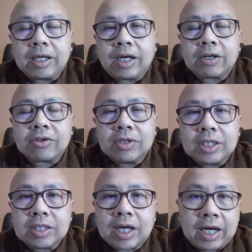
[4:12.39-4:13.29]

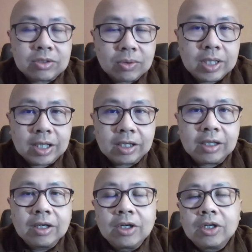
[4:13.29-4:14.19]
actually isolating
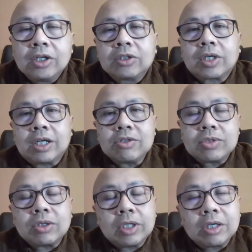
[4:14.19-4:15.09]
the
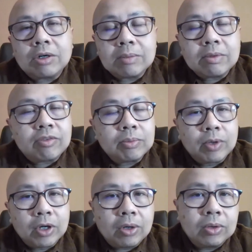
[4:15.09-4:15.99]
country, the economy from the
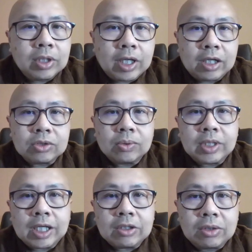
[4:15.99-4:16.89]
world, so
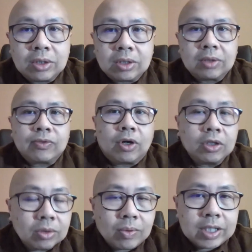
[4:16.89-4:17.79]
that the
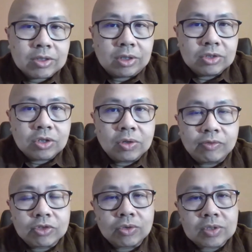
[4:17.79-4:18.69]
autocrats' control
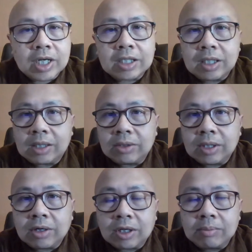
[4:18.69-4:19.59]
of the society and the
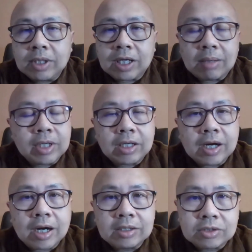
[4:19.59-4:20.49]
economy can be
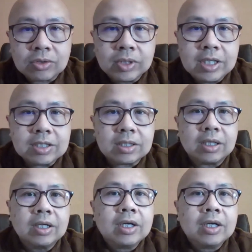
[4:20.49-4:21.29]
enhanced. So it is a